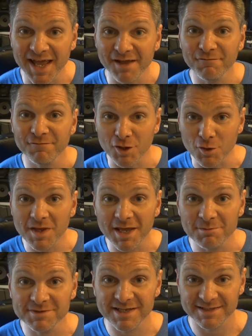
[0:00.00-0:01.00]
if you
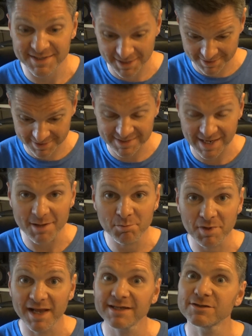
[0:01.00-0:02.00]
keep sitting at the same
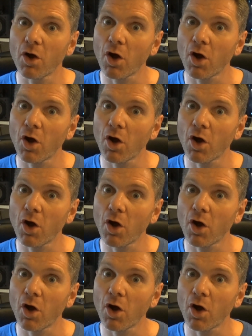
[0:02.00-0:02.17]
place